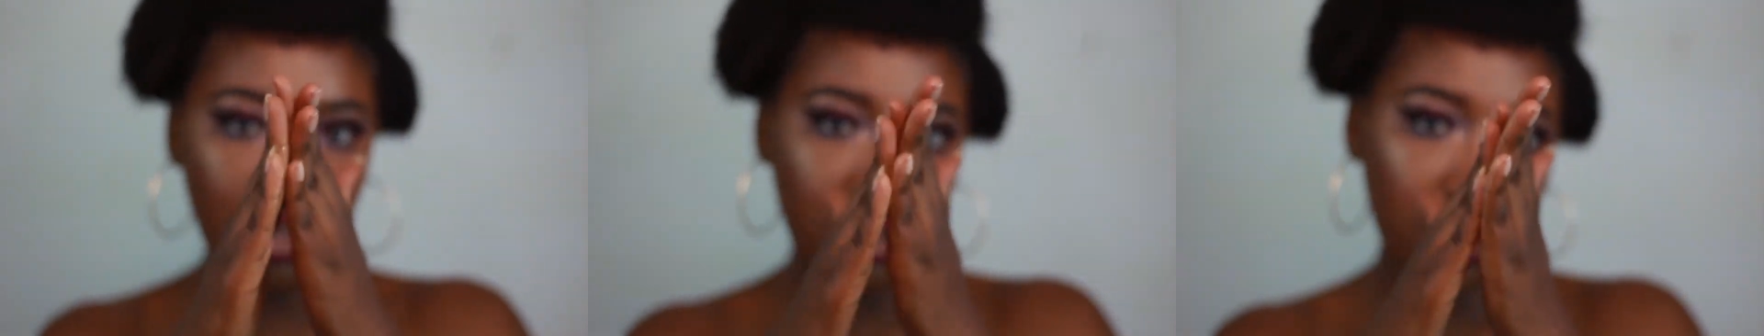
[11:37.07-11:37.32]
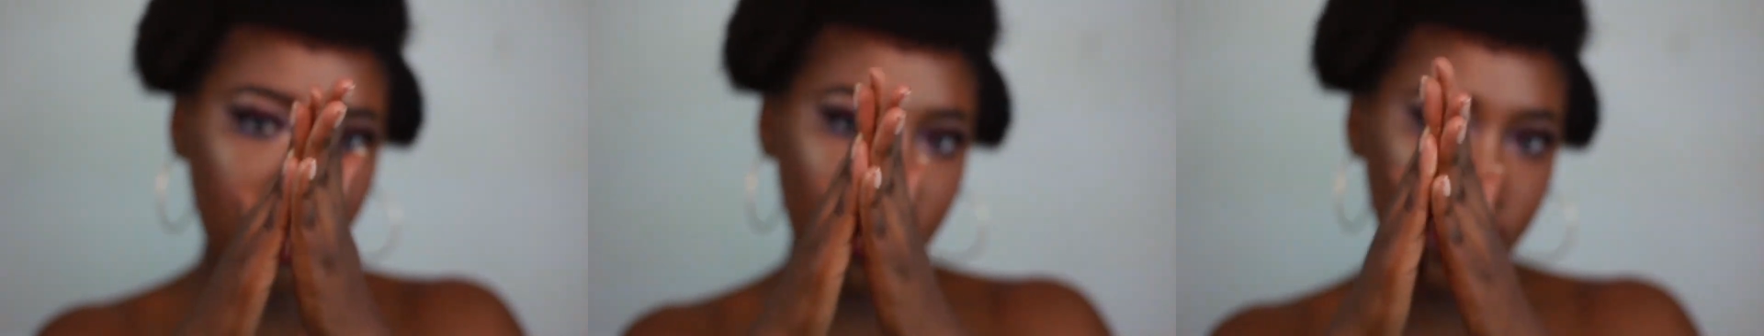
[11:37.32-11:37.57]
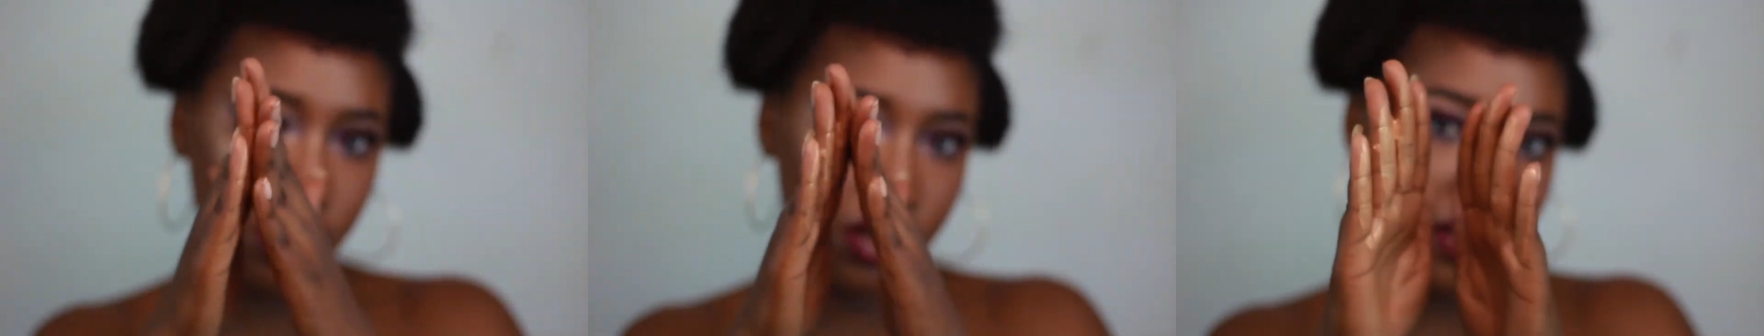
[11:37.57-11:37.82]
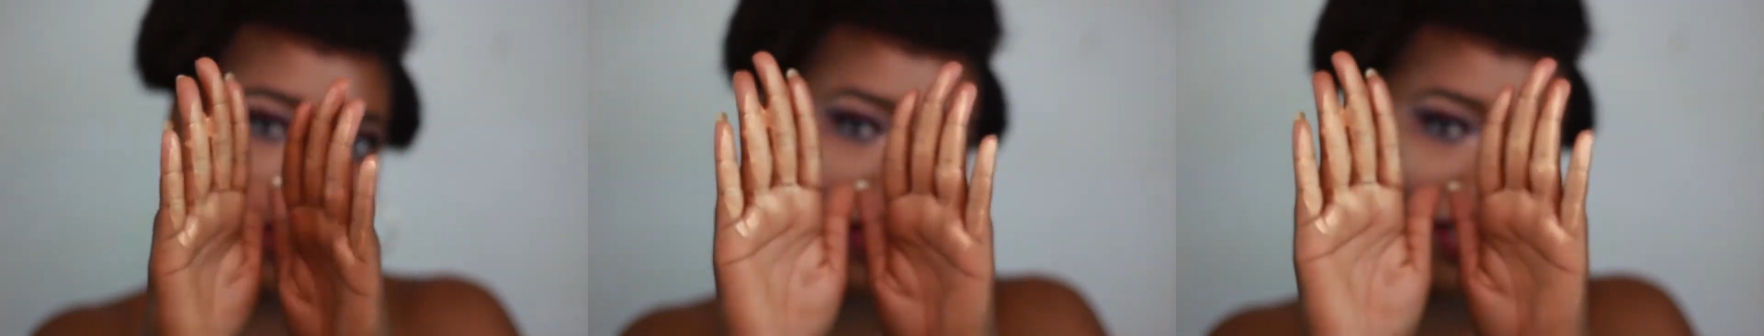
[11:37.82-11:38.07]
in
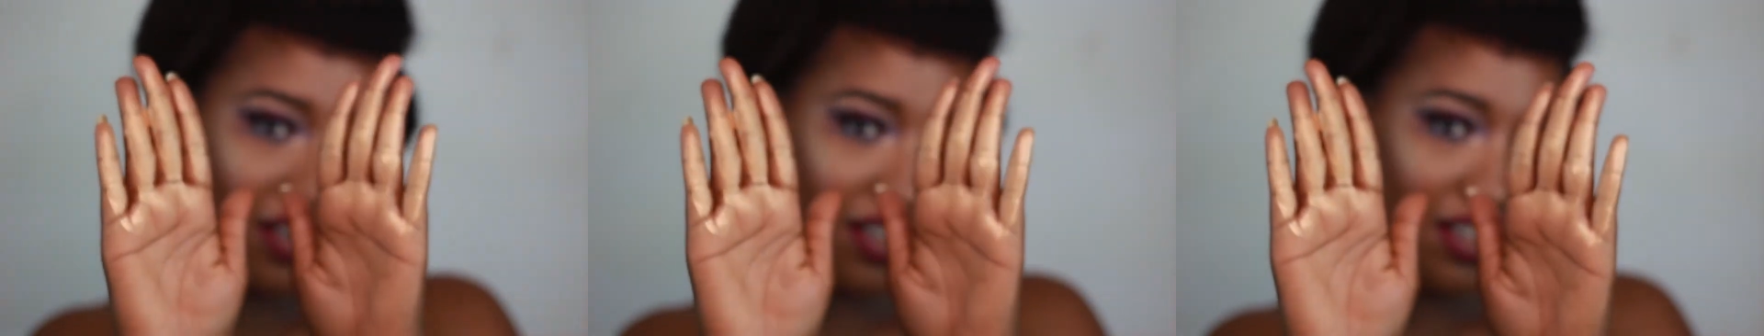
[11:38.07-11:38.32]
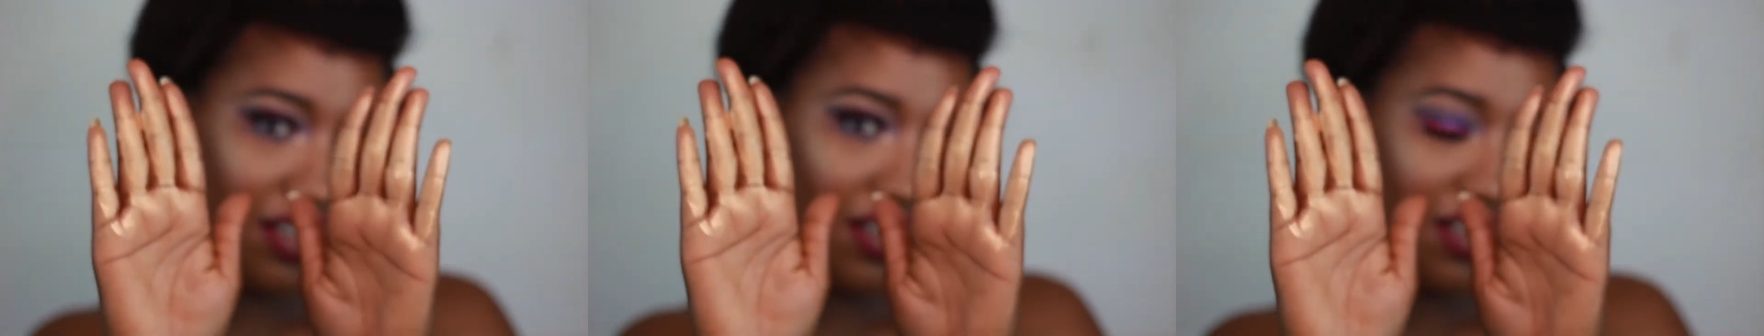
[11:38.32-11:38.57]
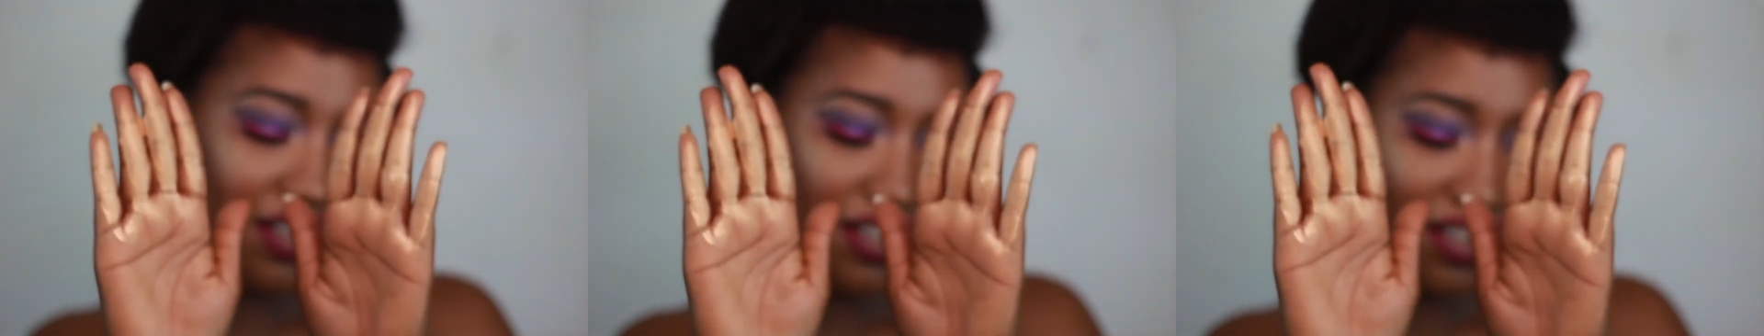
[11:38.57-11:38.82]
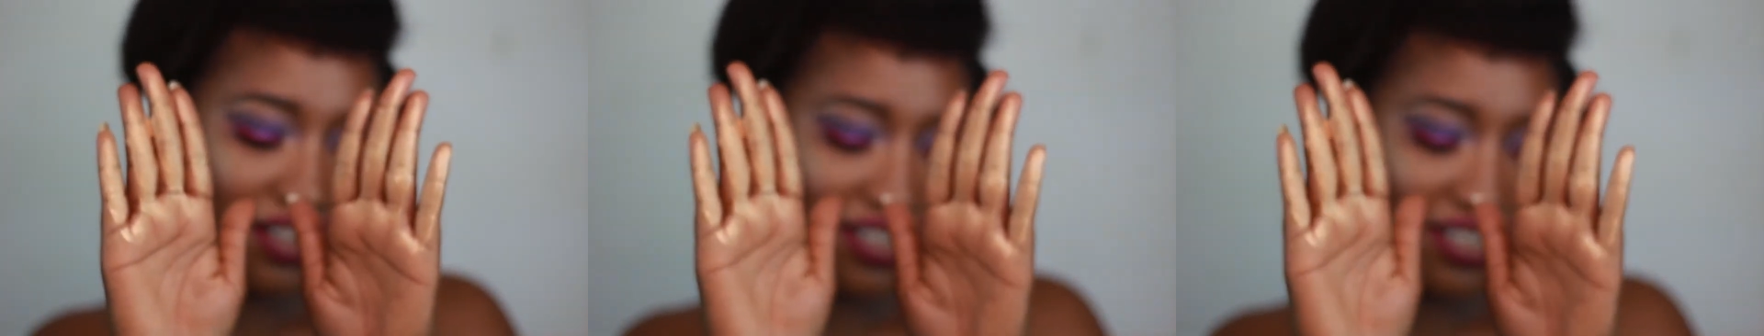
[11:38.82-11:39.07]
Miami, and now
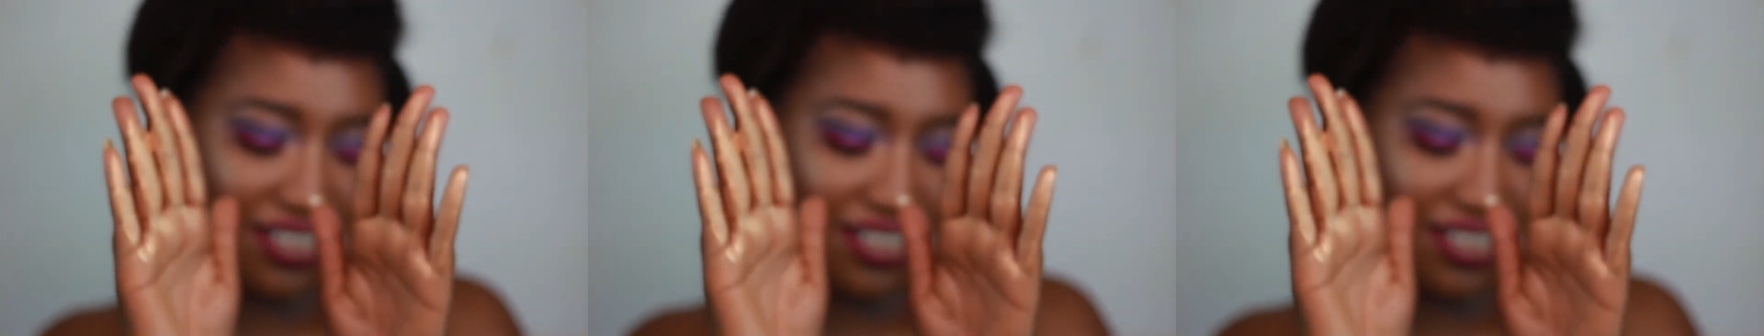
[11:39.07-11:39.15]
going back